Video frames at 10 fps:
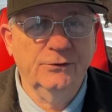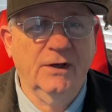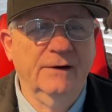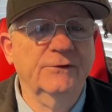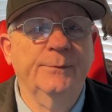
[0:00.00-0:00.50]

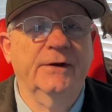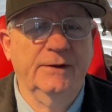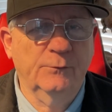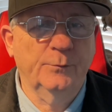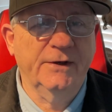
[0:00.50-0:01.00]
Everybody
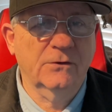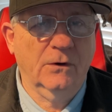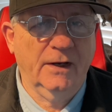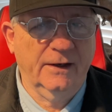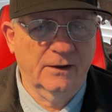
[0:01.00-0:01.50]
will be
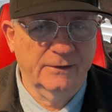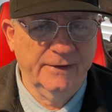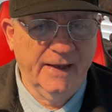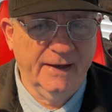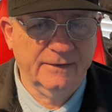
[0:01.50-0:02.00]
crying on
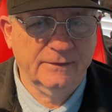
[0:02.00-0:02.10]
that.